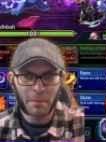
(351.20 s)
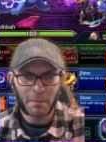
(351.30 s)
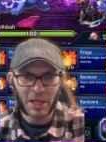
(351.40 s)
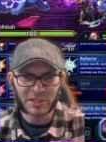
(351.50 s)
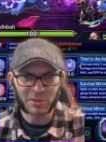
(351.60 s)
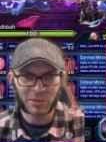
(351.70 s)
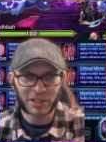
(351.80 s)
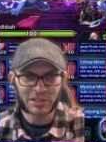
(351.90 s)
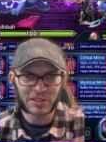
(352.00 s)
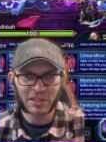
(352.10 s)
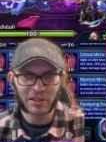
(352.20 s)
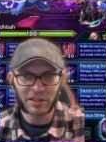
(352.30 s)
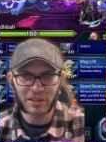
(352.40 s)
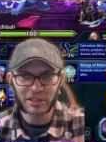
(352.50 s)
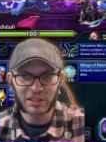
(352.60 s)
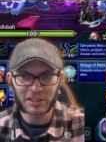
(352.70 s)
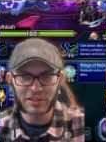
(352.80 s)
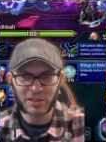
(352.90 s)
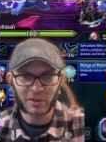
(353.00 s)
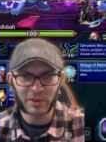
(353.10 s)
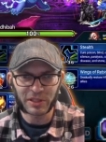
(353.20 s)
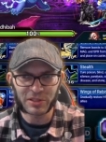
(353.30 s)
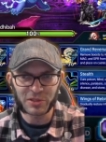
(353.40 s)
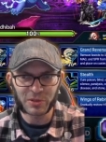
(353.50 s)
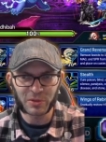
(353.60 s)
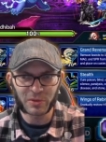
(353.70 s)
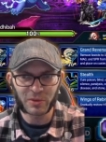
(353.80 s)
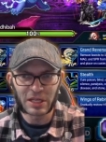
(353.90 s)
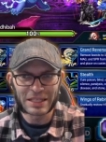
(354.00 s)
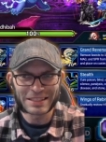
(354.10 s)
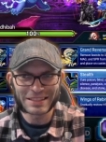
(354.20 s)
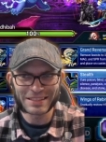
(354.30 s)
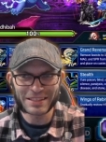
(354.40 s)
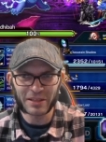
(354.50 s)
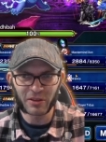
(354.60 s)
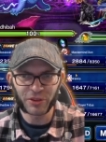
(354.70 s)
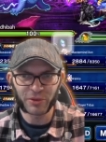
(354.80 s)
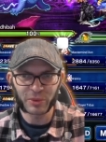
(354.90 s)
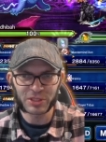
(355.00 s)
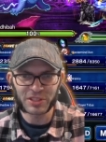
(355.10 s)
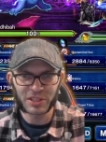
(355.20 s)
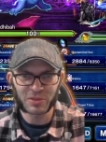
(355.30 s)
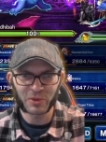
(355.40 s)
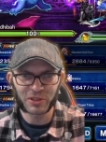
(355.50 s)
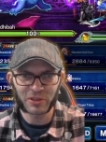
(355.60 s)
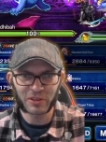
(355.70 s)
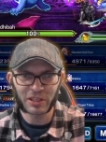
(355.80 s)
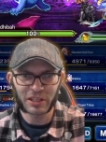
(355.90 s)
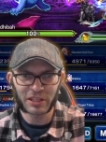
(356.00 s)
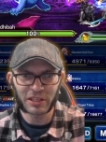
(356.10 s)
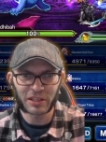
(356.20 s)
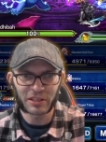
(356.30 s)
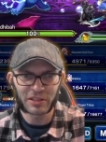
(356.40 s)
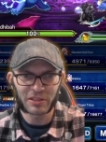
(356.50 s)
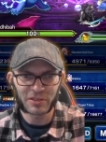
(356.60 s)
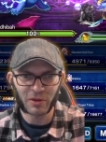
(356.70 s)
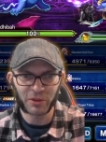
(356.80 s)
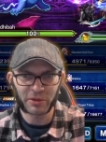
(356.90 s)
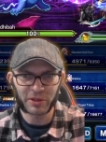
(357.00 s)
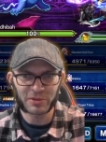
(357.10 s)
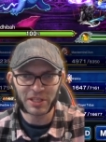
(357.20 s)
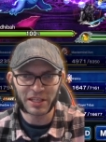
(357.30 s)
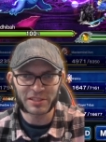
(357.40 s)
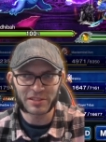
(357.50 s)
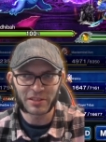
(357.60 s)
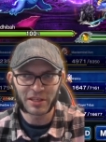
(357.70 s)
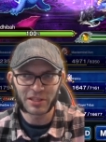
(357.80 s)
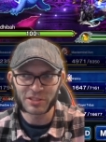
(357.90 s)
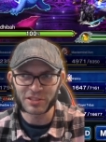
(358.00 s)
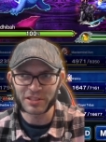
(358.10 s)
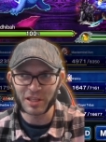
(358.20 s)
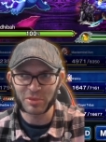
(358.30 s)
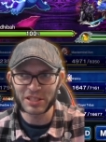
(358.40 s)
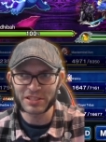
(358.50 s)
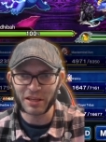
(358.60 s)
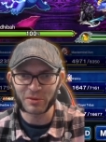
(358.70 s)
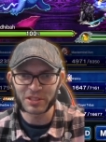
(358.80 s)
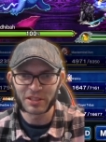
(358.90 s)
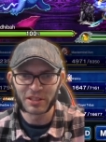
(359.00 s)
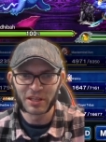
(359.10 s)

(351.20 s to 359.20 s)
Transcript: Mastermind Xon is going to stealth, which is his 1-turn hide. So all 3 of those guys they peace out.